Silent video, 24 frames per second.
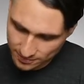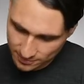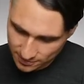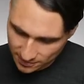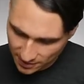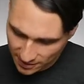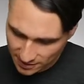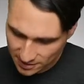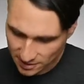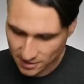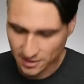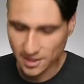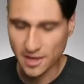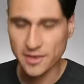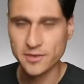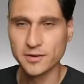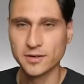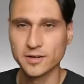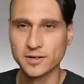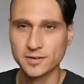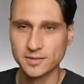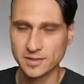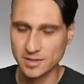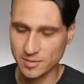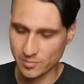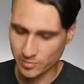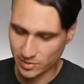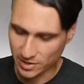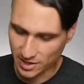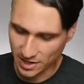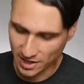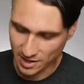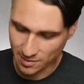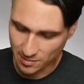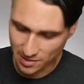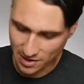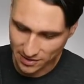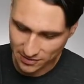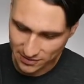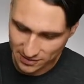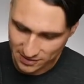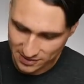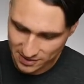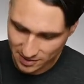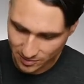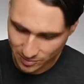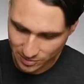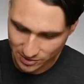That's another complaint about
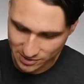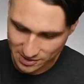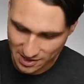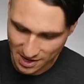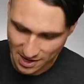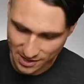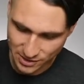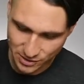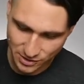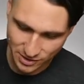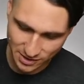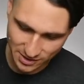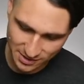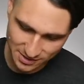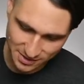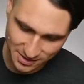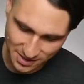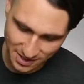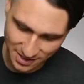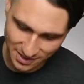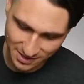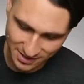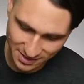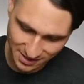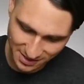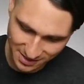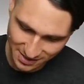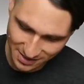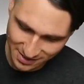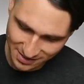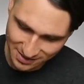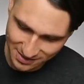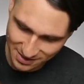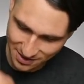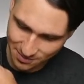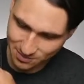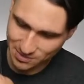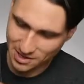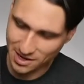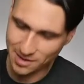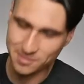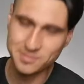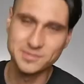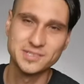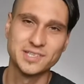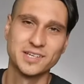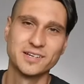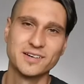these zippers, actually, is that
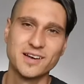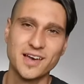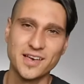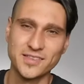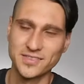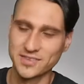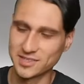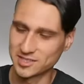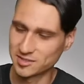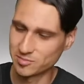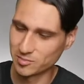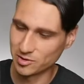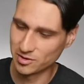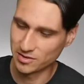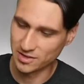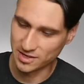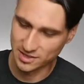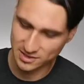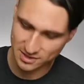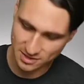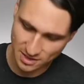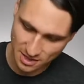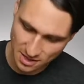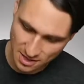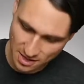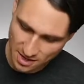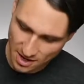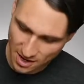sometimes they're not the smoothest.